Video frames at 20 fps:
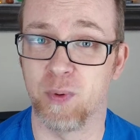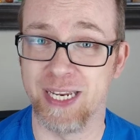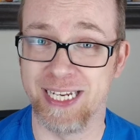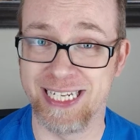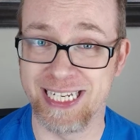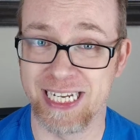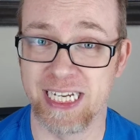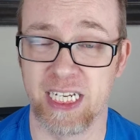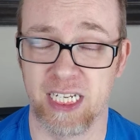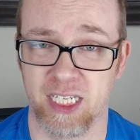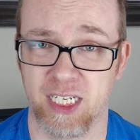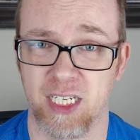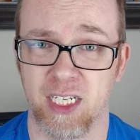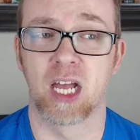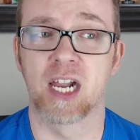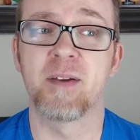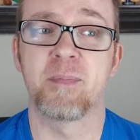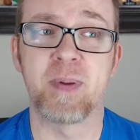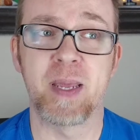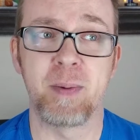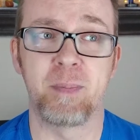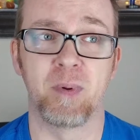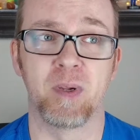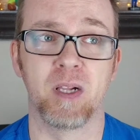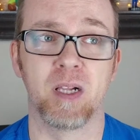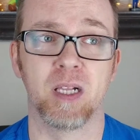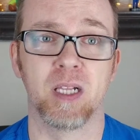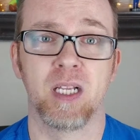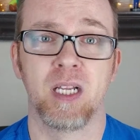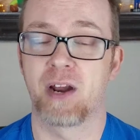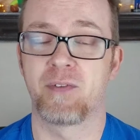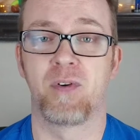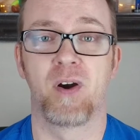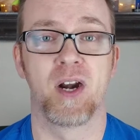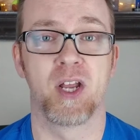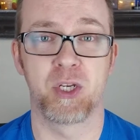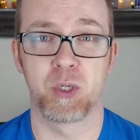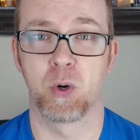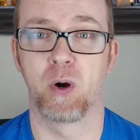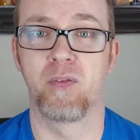that we did. A lot of people that I've
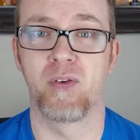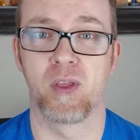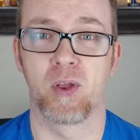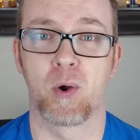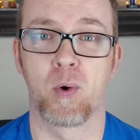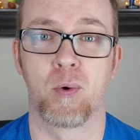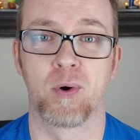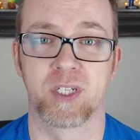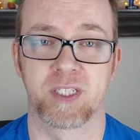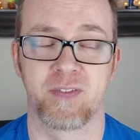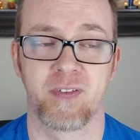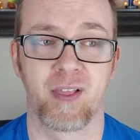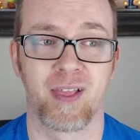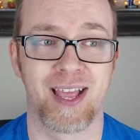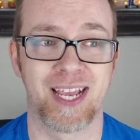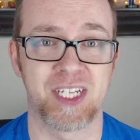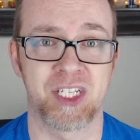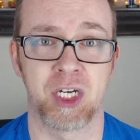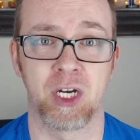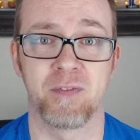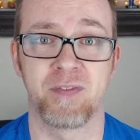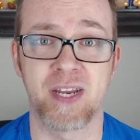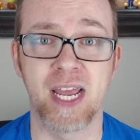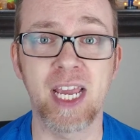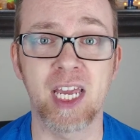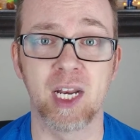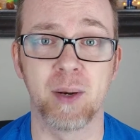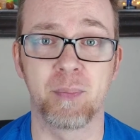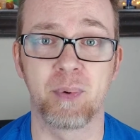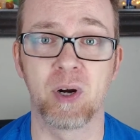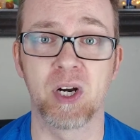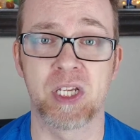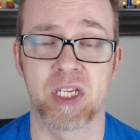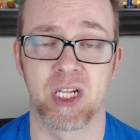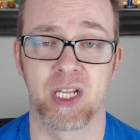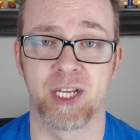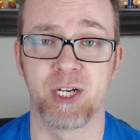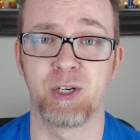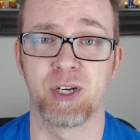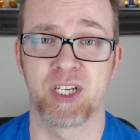run into over the course of the last year have taken a
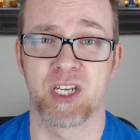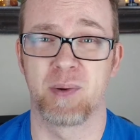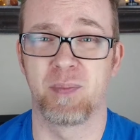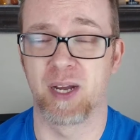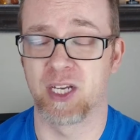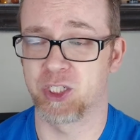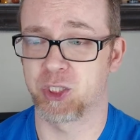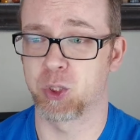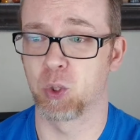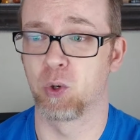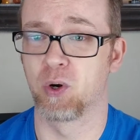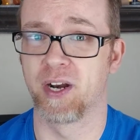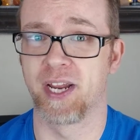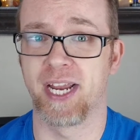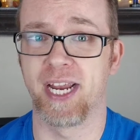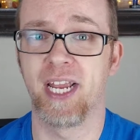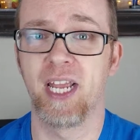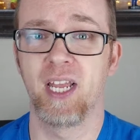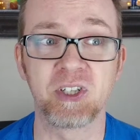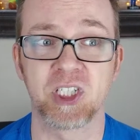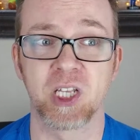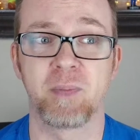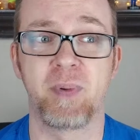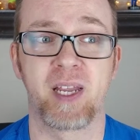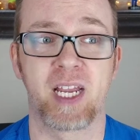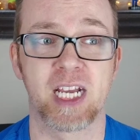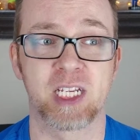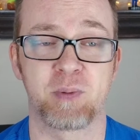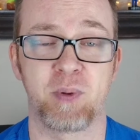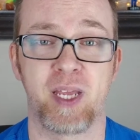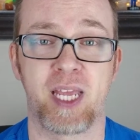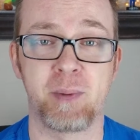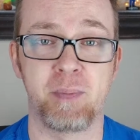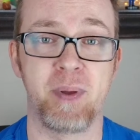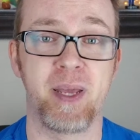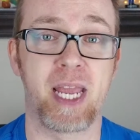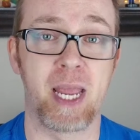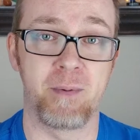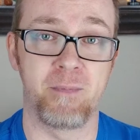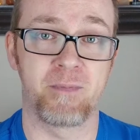personal interest in my story, partially because we
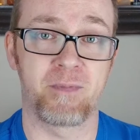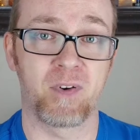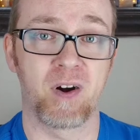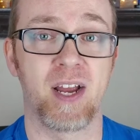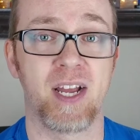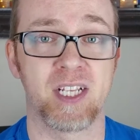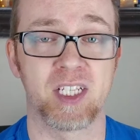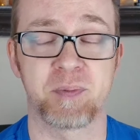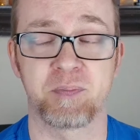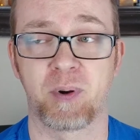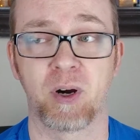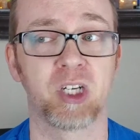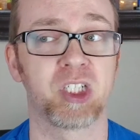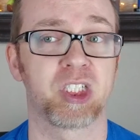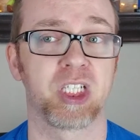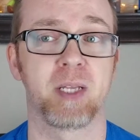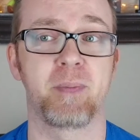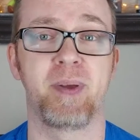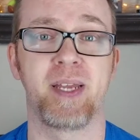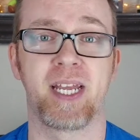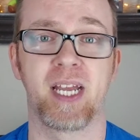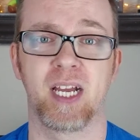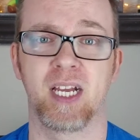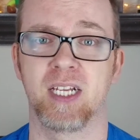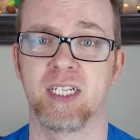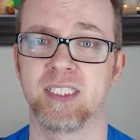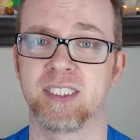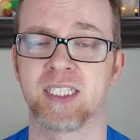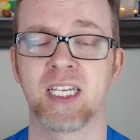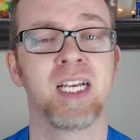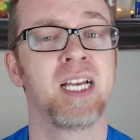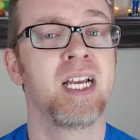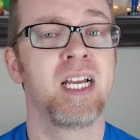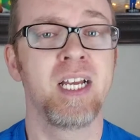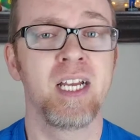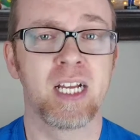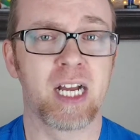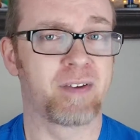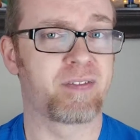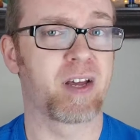became friends, partially because
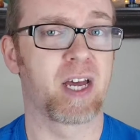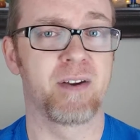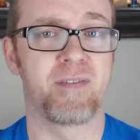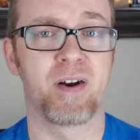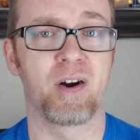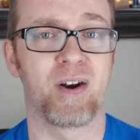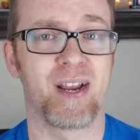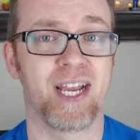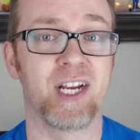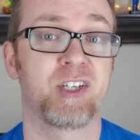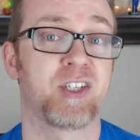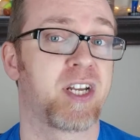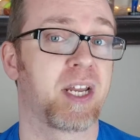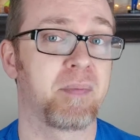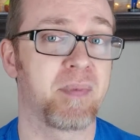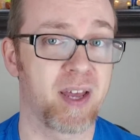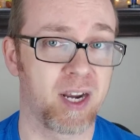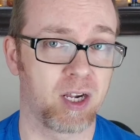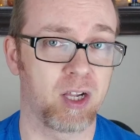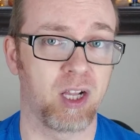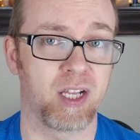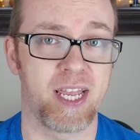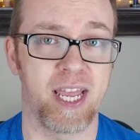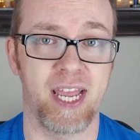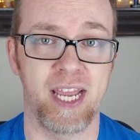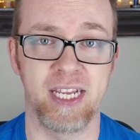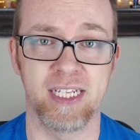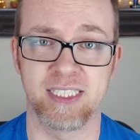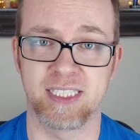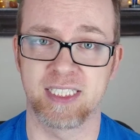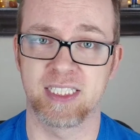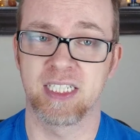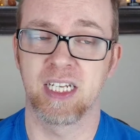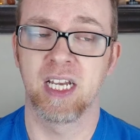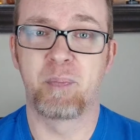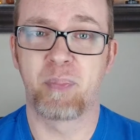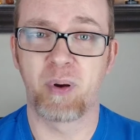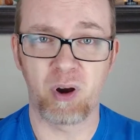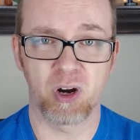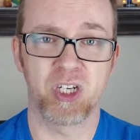I've got a very interesting medical case,
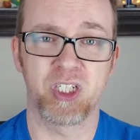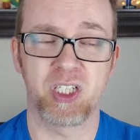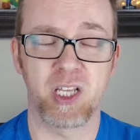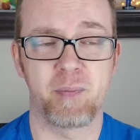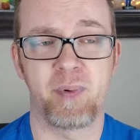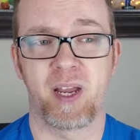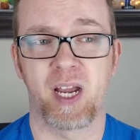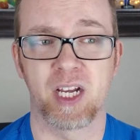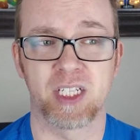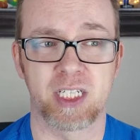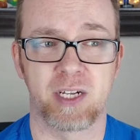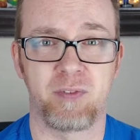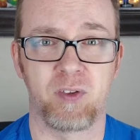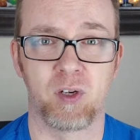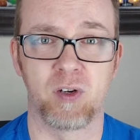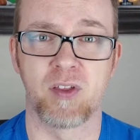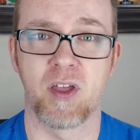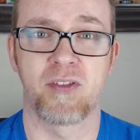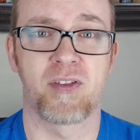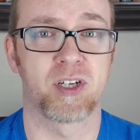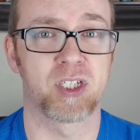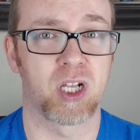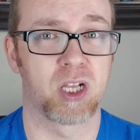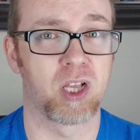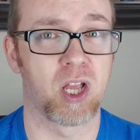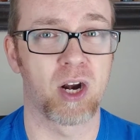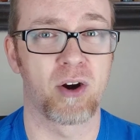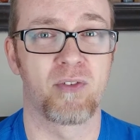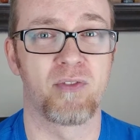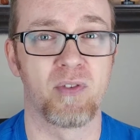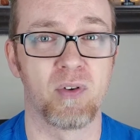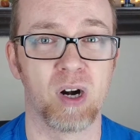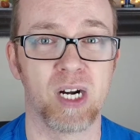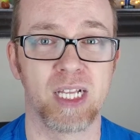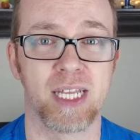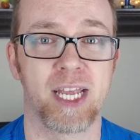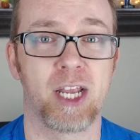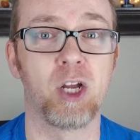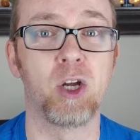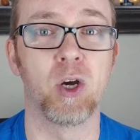but partially because I've learned that there's a lot of
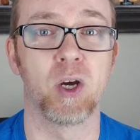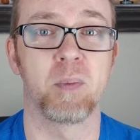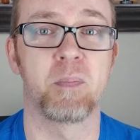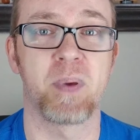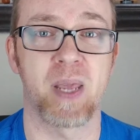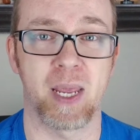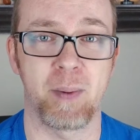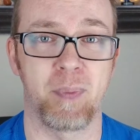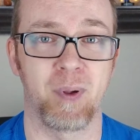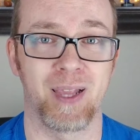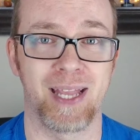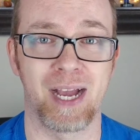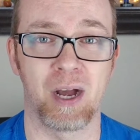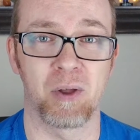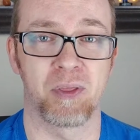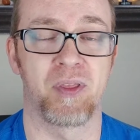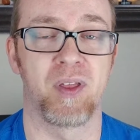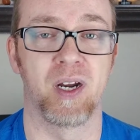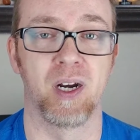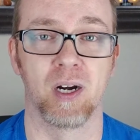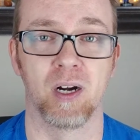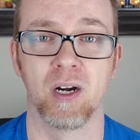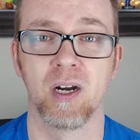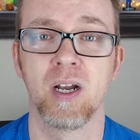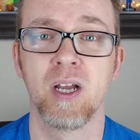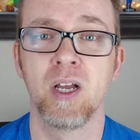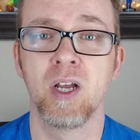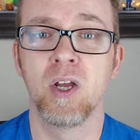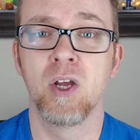really good people out there